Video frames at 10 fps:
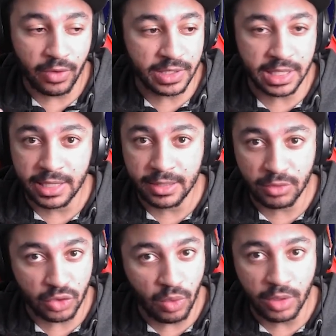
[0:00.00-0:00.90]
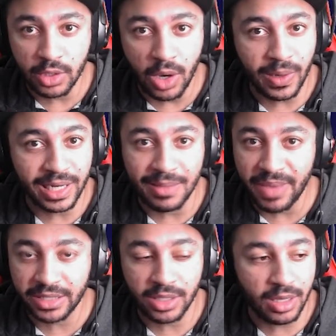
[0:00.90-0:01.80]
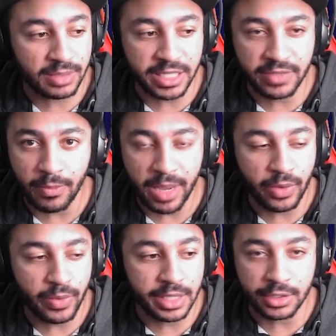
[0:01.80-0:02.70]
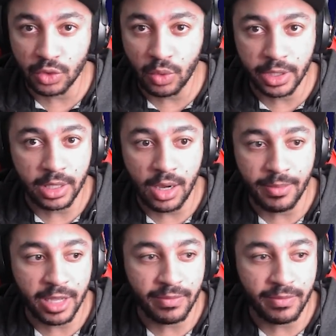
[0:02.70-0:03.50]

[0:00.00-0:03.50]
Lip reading: Obviously the taller the goalie the better, especially for penalties. The taller they are man.